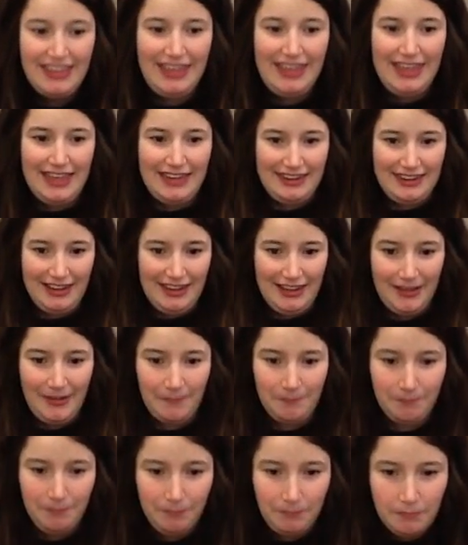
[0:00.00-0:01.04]
and
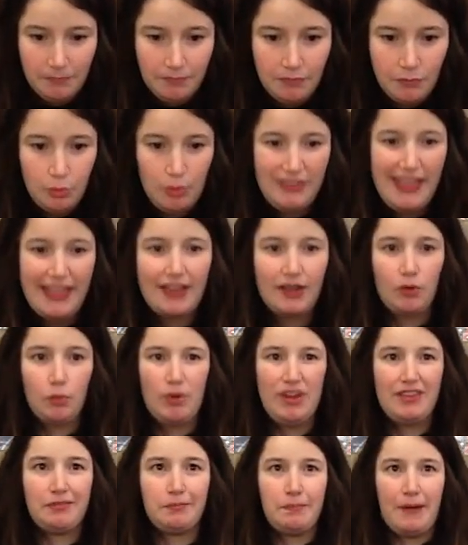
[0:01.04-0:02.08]
we
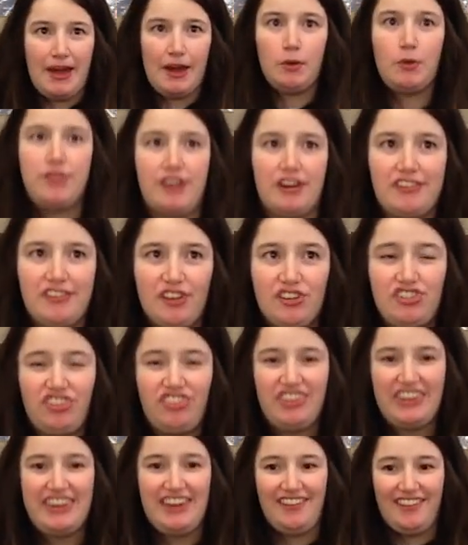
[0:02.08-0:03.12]
bought it with our Social
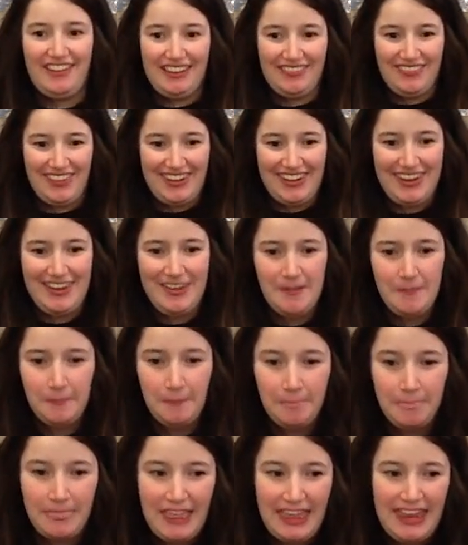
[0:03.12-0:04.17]
Security money,
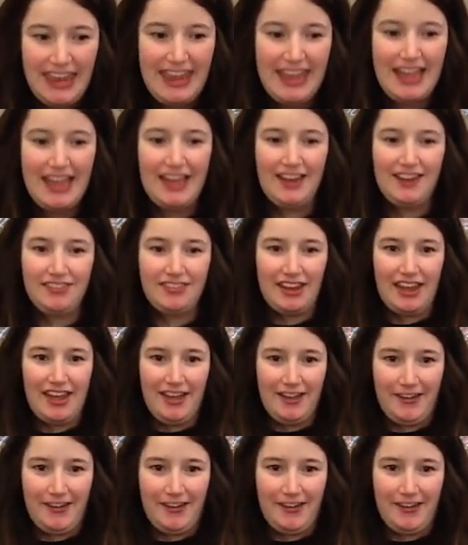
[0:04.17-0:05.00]
and